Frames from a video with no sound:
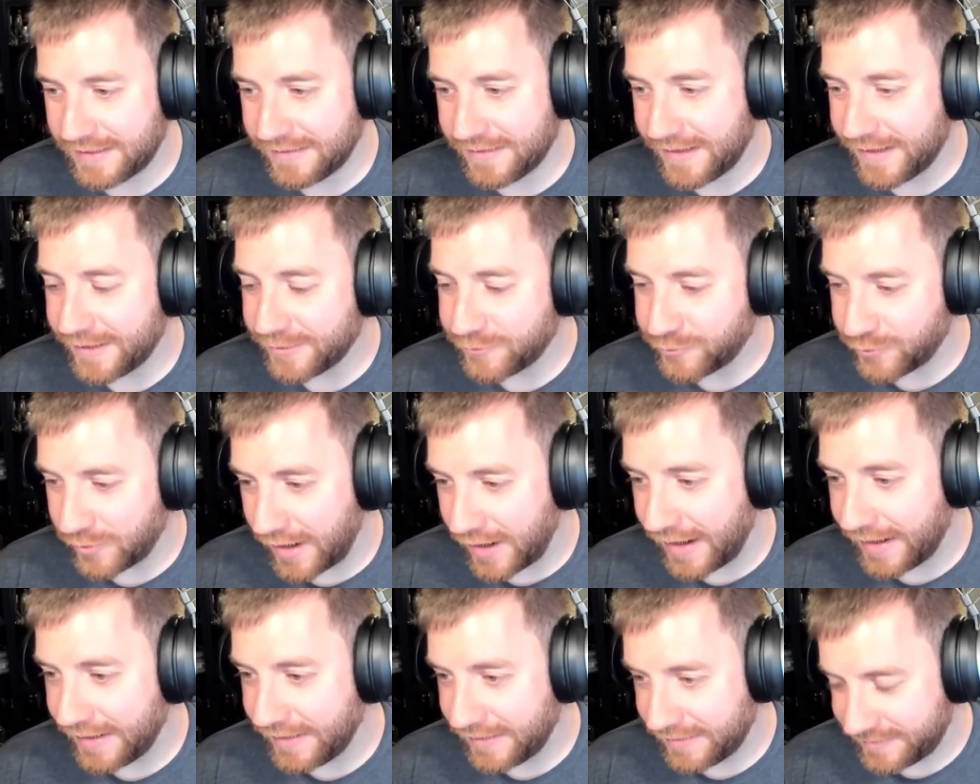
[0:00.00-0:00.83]
that I
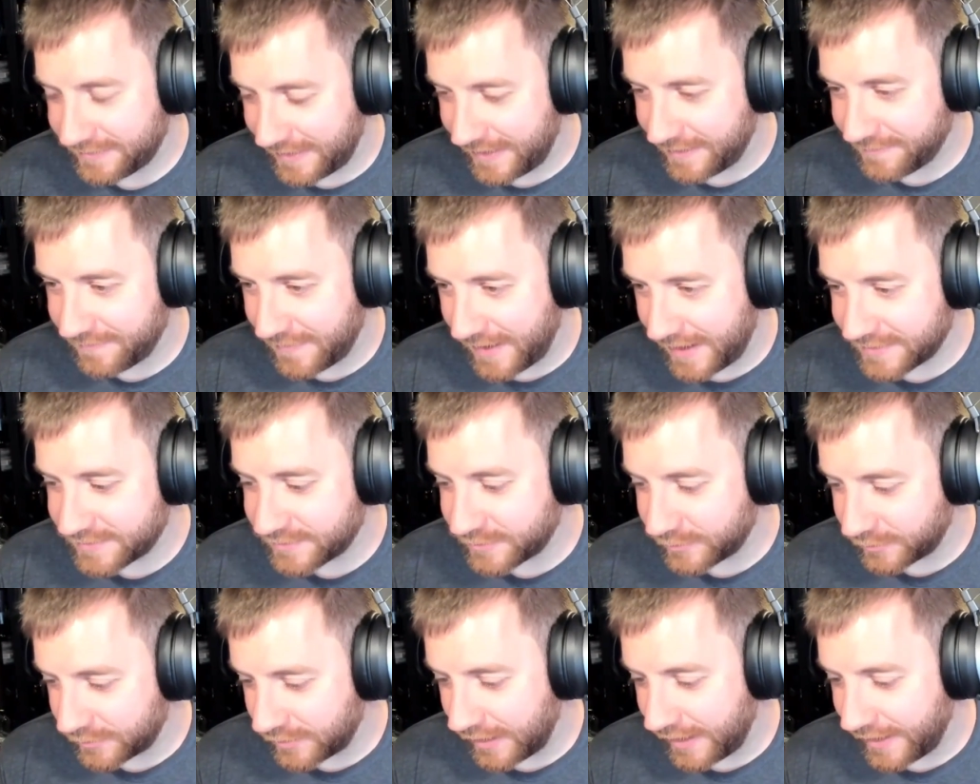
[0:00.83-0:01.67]
tried at that
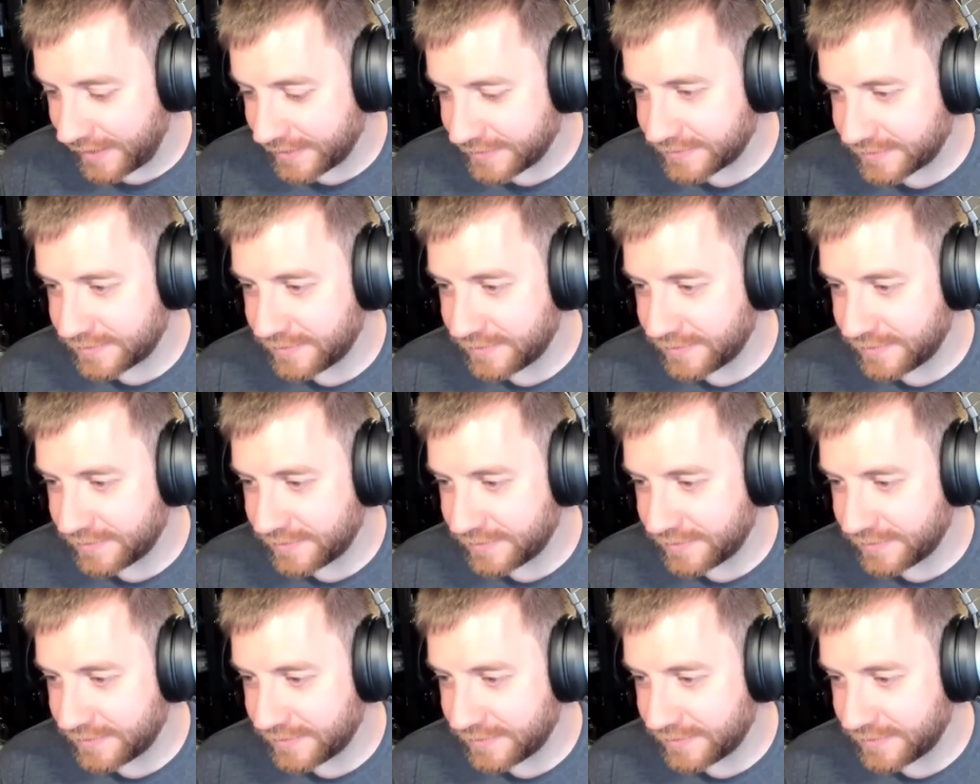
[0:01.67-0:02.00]
masterclass.